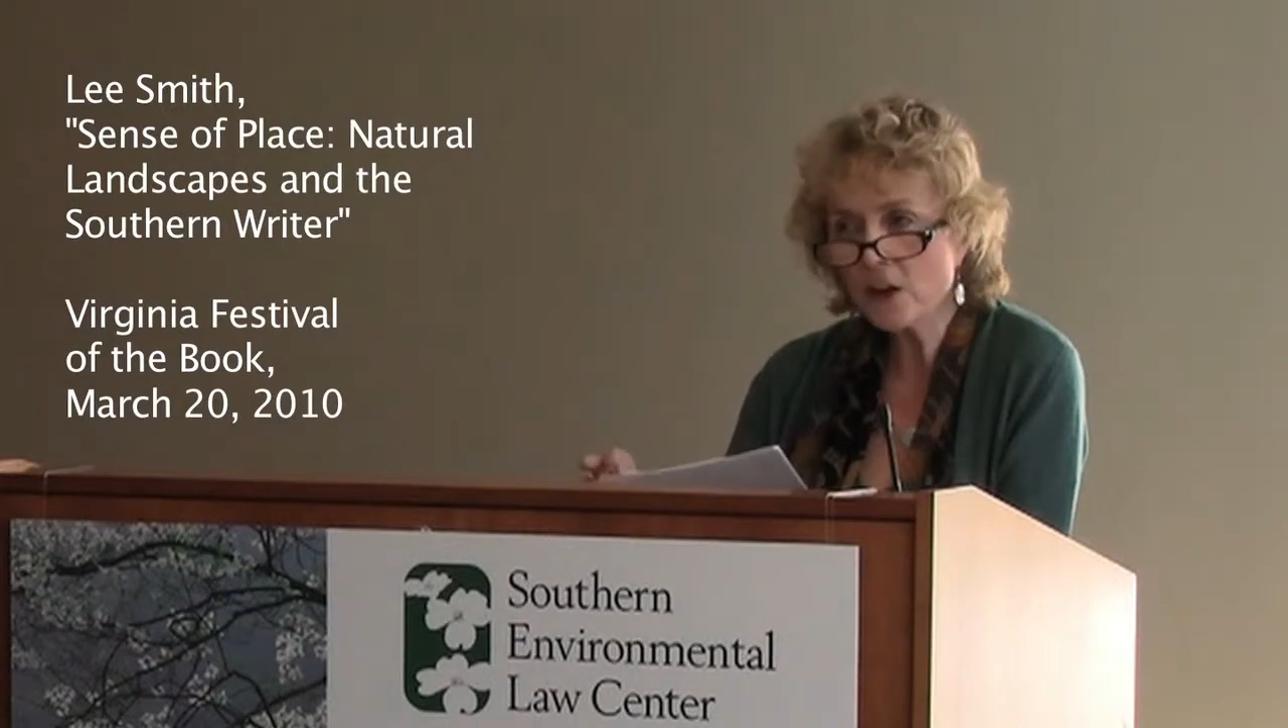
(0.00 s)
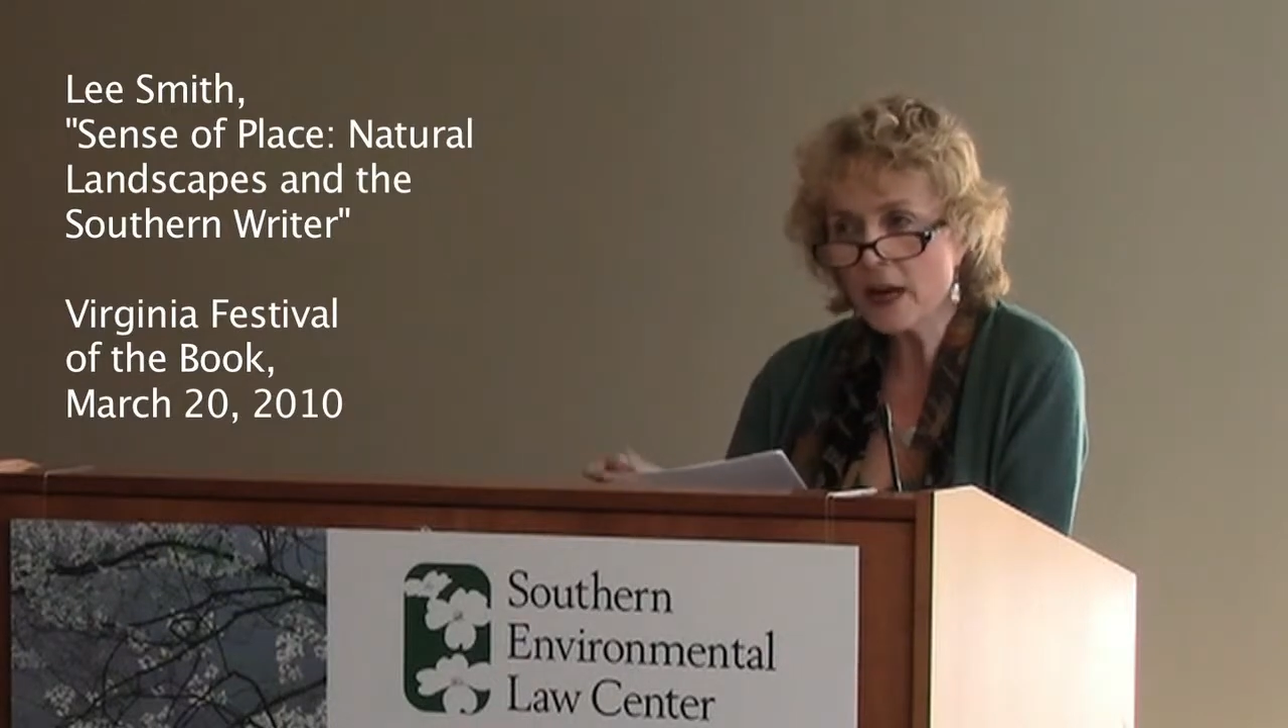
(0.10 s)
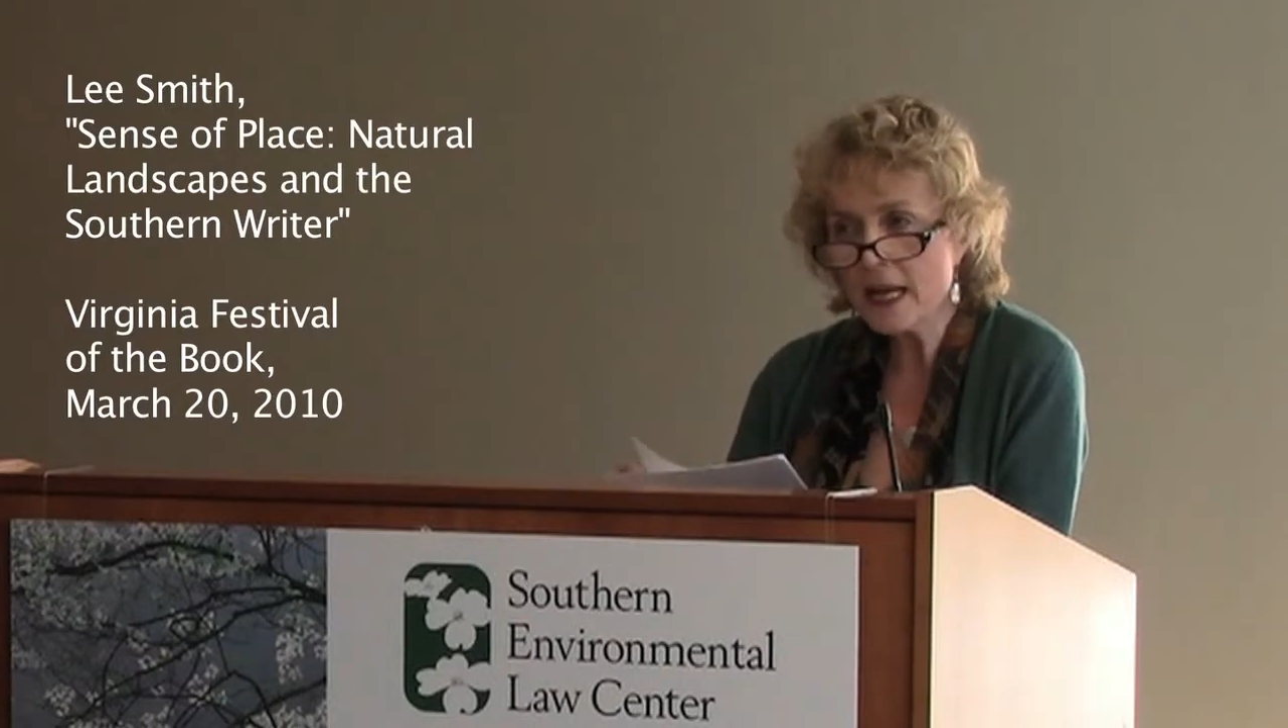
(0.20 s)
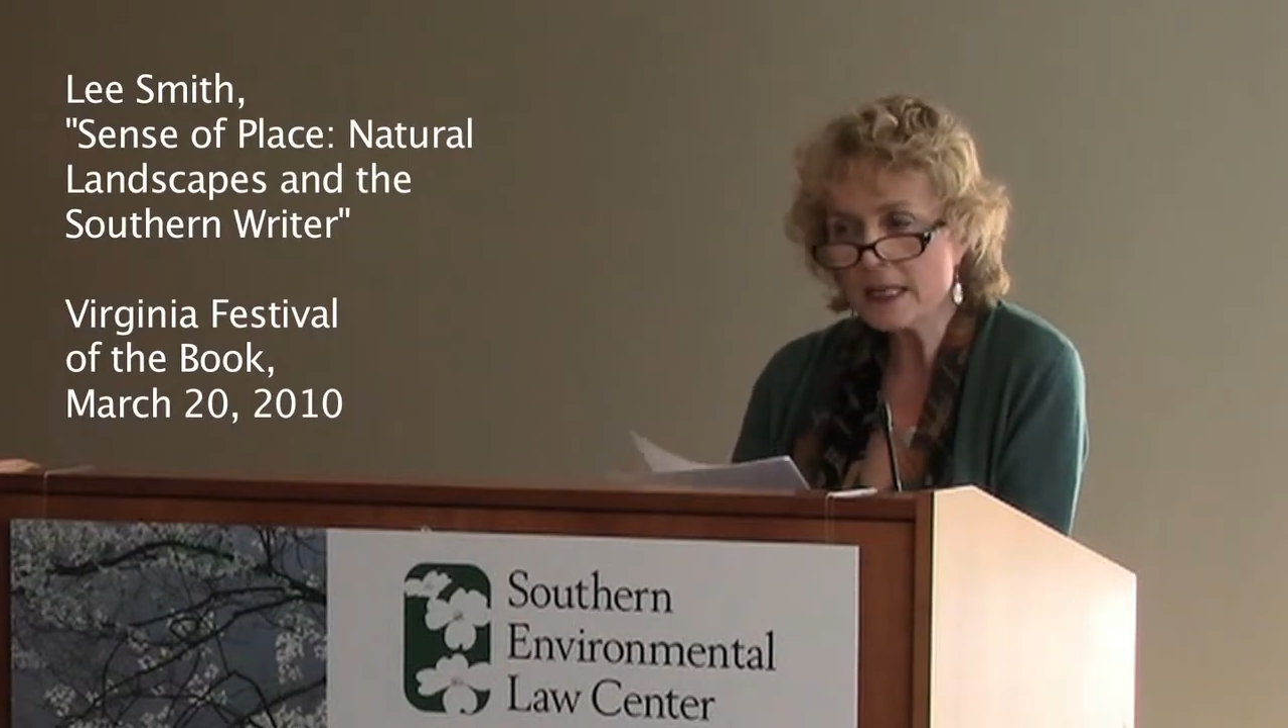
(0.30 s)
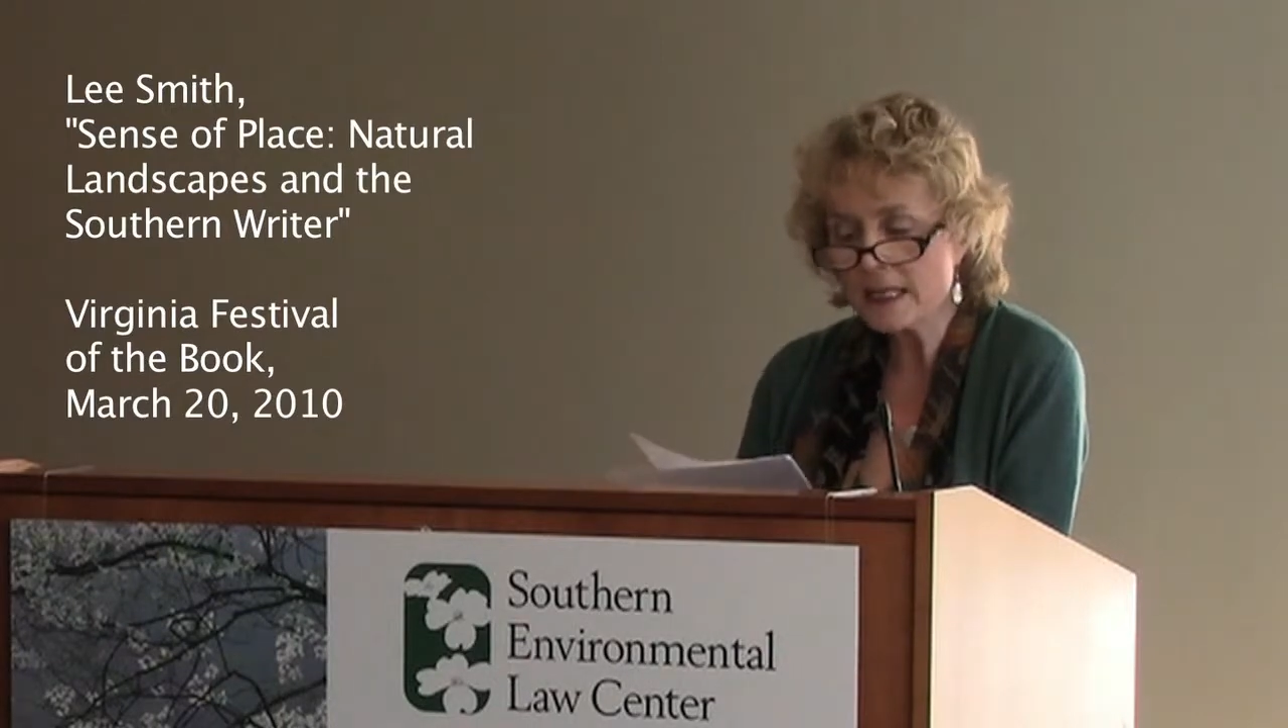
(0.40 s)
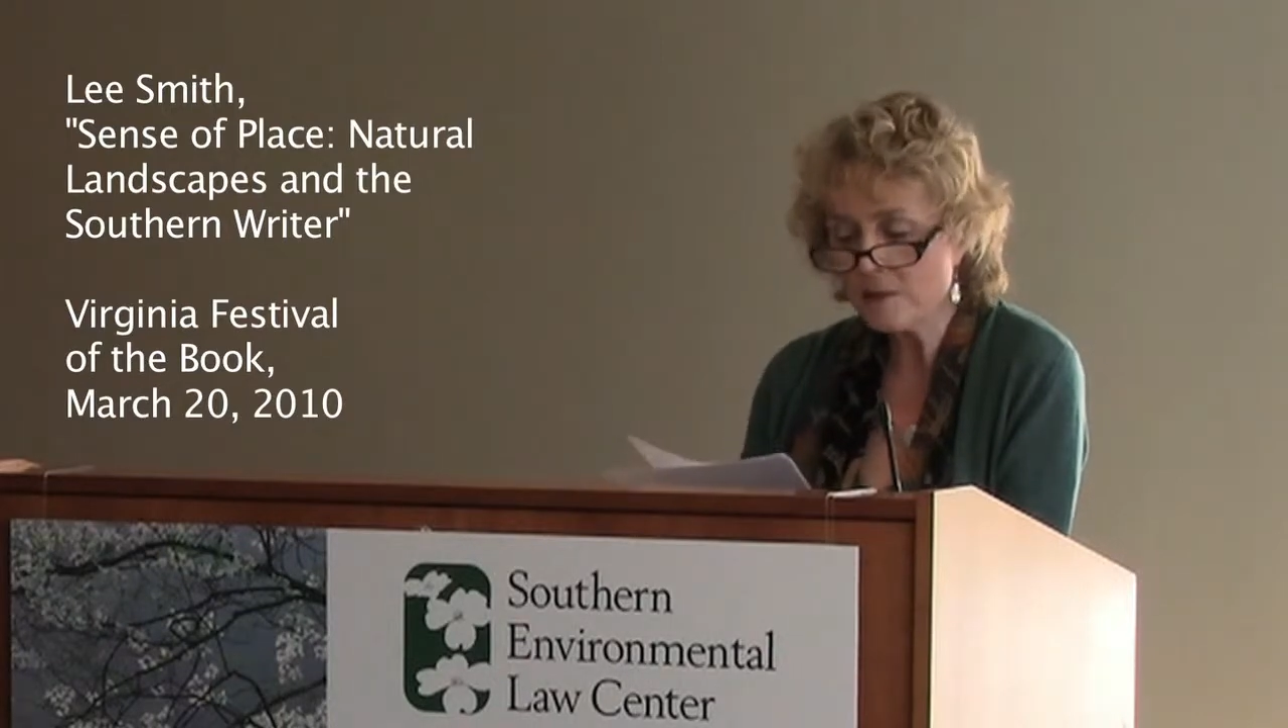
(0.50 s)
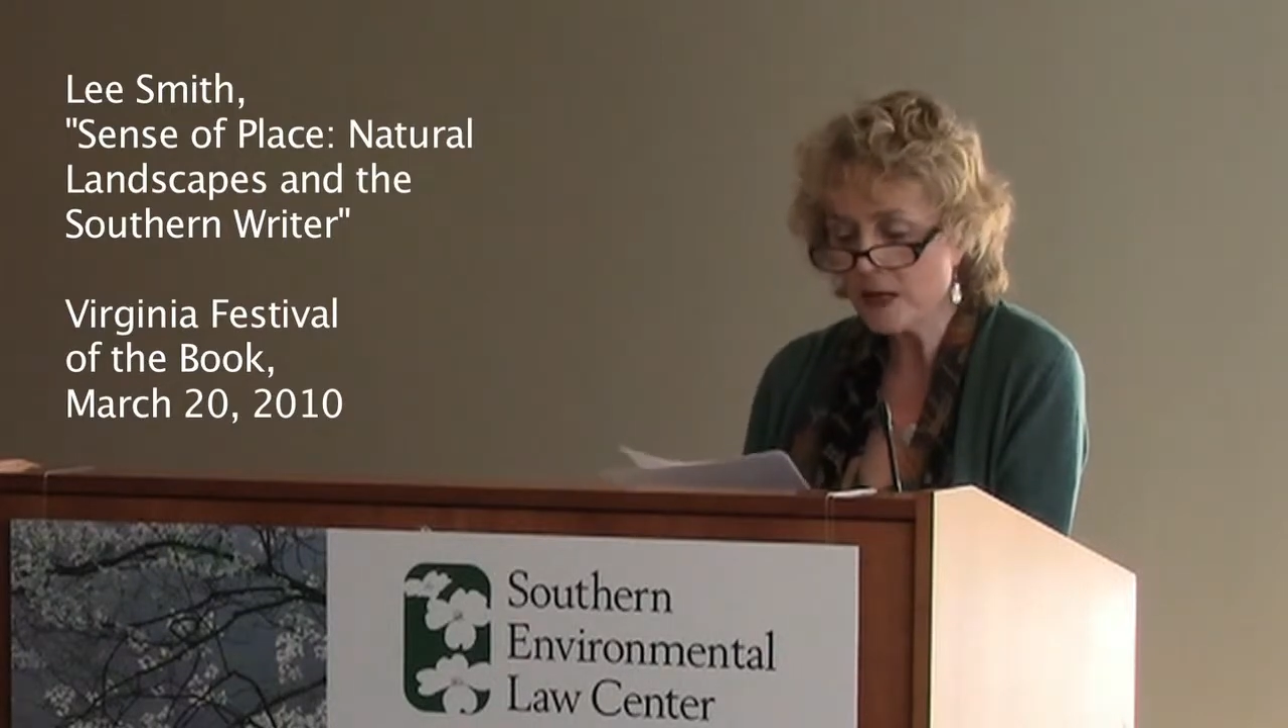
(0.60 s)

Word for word: their hands